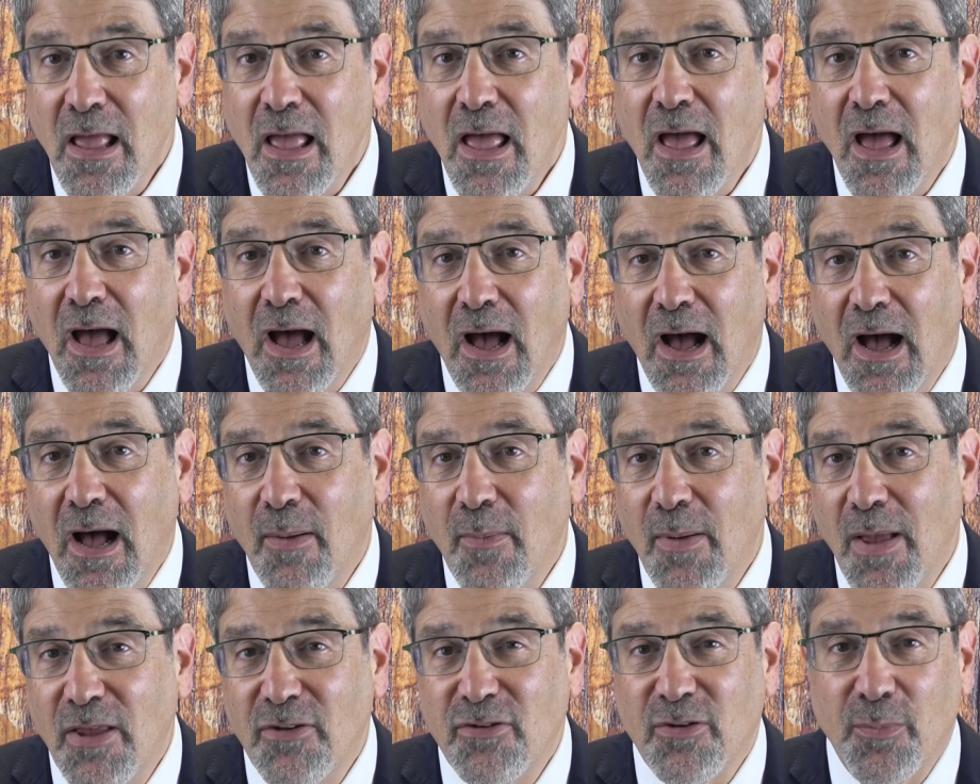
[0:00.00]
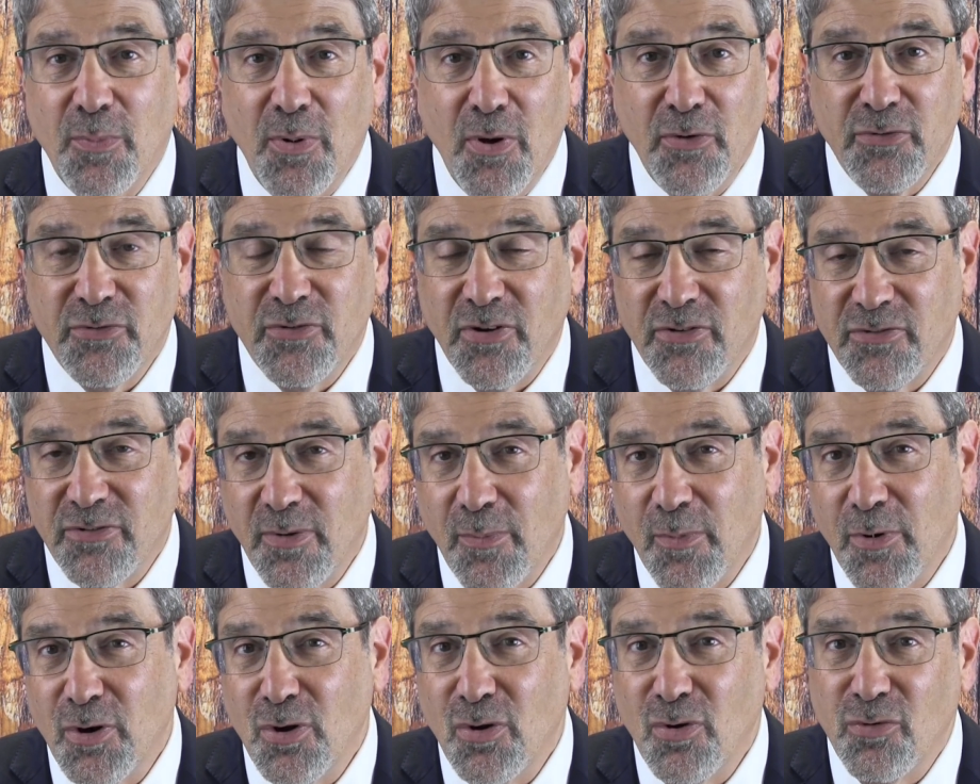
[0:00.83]
as opposed to
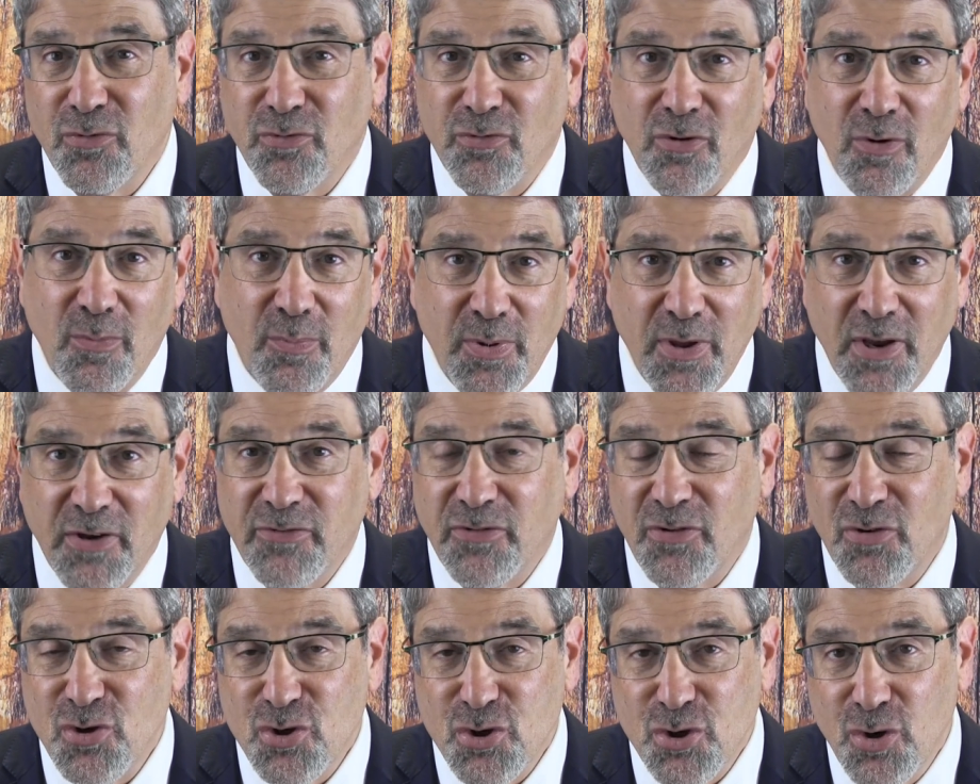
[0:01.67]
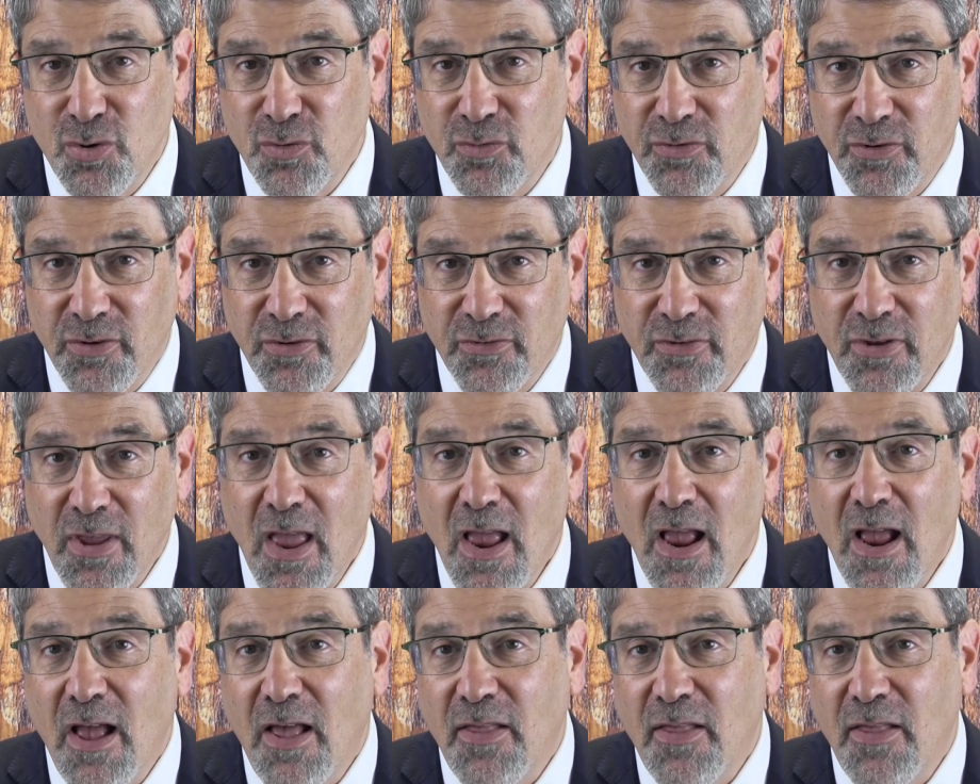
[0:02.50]
somebody who sort of picks and chooses.